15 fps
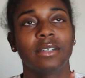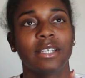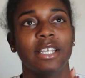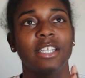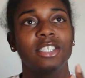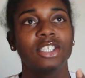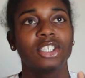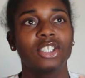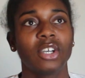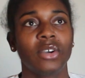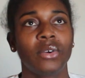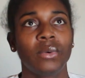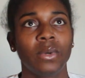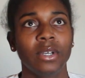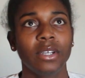it's
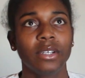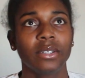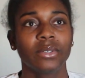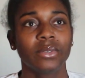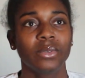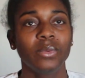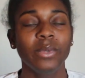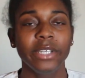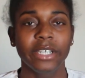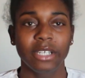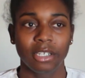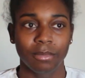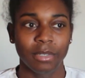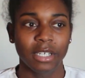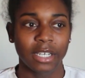so
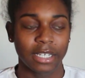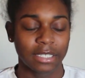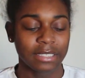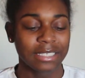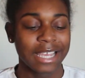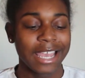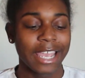weird because